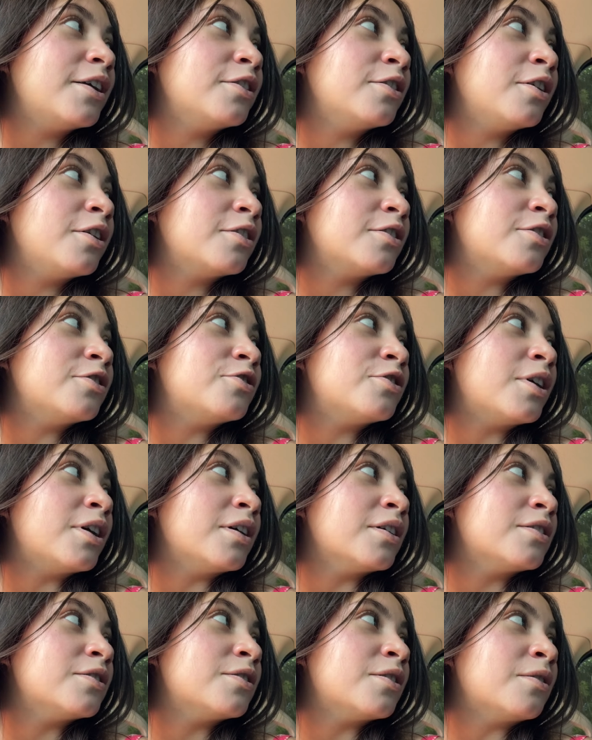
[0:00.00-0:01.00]
unlock the
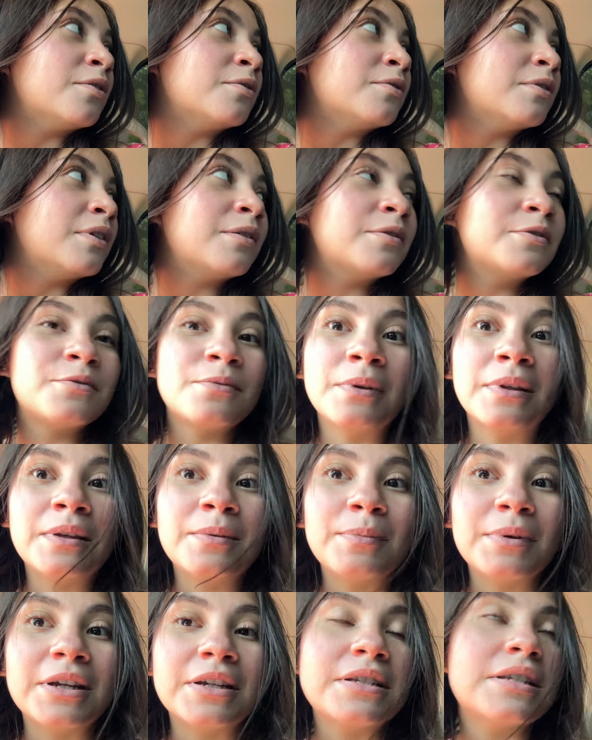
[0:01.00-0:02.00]
truck, so that was really
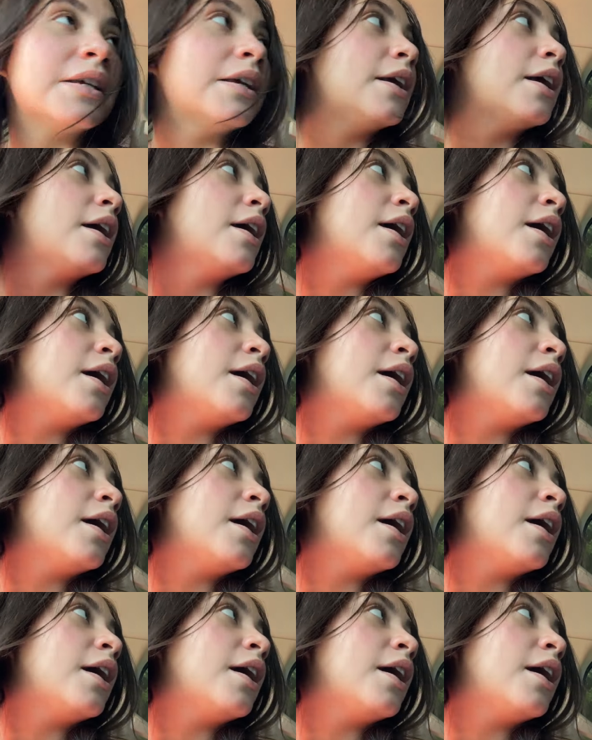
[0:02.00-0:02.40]
embarrassing.